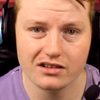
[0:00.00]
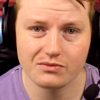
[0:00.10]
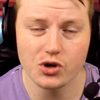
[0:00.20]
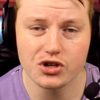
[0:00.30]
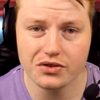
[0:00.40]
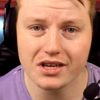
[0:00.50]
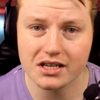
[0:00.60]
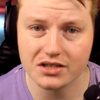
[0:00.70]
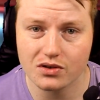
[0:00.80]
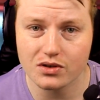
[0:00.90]
what you think
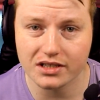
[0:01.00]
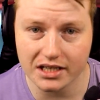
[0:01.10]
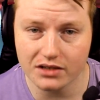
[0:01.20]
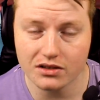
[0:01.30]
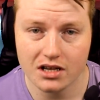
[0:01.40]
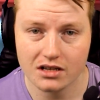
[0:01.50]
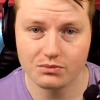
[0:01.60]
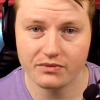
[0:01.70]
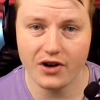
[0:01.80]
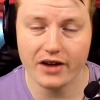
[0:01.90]
is a good deal.
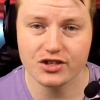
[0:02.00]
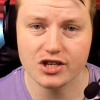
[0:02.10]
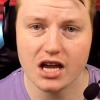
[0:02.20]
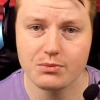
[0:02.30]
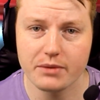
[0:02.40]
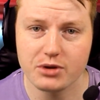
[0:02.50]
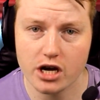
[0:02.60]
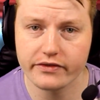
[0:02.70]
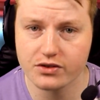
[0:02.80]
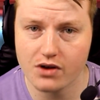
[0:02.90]
500k might be
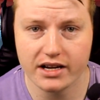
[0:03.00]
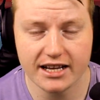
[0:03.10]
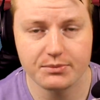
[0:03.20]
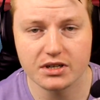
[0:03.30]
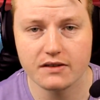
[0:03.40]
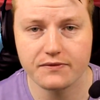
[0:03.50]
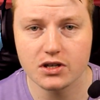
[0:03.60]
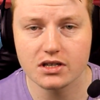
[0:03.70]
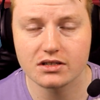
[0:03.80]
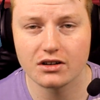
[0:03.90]
overs right now, but in a few
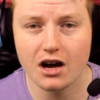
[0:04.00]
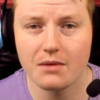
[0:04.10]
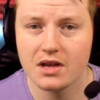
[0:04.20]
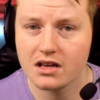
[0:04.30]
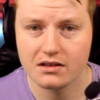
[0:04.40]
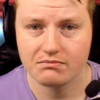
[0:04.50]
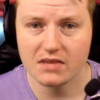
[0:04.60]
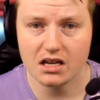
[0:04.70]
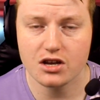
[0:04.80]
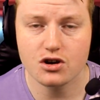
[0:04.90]
years' time,
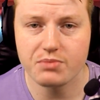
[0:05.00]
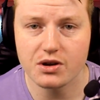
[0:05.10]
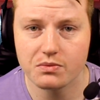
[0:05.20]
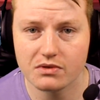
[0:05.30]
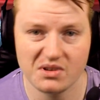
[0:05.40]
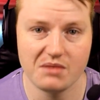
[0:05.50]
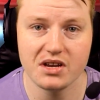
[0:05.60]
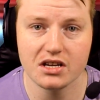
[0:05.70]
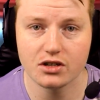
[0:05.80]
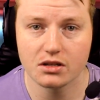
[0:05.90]
he could be $1
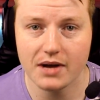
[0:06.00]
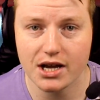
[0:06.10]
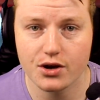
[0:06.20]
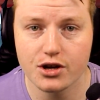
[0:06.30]
million player.